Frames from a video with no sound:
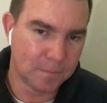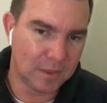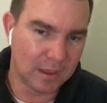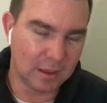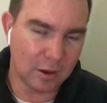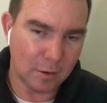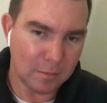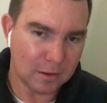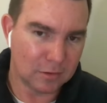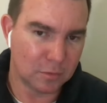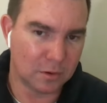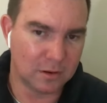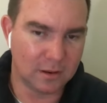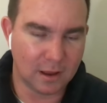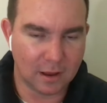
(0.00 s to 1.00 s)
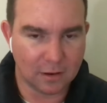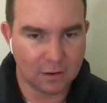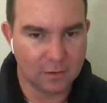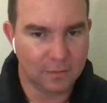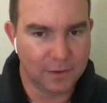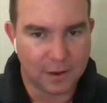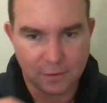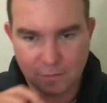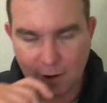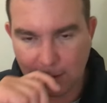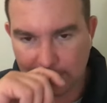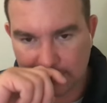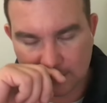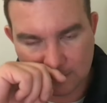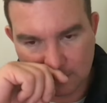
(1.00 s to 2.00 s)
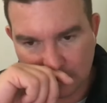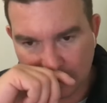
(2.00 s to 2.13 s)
And going back to what, Grams and